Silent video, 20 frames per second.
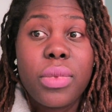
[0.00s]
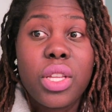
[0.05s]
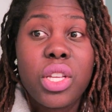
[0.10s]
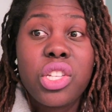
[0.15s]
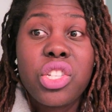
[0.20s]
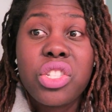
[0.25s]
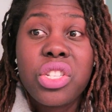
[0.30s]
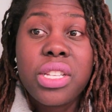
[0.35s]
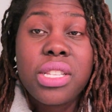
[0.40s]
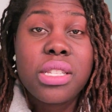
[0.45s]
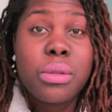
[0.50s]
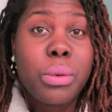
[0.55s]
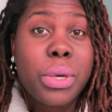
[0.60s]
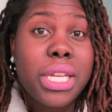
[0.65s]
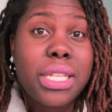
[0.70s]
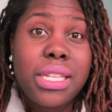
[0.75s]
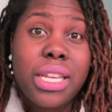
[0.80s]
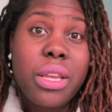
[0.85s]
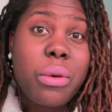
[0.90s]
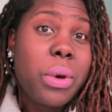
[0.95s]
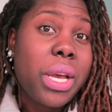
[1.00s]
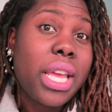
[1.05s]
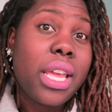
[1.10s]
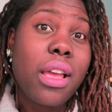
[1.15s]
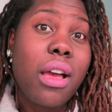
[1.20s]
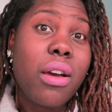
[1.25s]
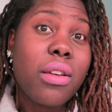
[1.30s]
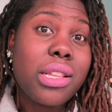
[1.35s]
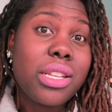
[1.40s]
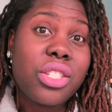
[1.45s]
just sweet tea
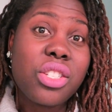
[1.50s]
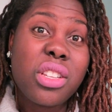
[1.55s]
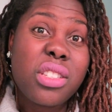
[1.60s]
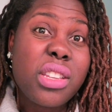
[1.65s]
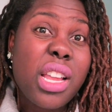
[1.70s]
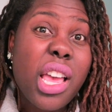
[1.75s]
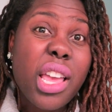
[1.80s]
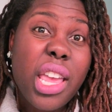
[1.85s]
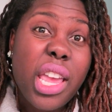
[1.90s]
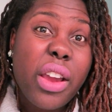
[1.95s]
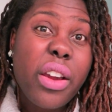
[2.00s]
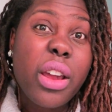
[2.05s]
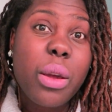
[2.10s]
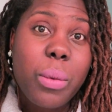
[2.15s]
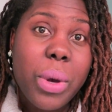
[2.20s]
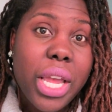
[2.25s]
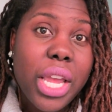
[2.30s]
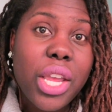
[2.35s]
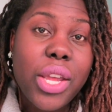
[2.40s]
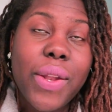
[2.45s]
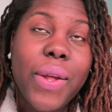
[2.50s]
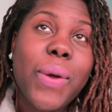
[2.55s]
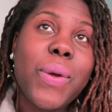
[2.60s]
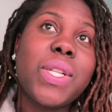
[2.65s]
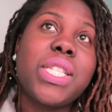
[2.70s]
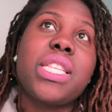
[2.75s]
weight, y'all. This is just not carrying weight, you know?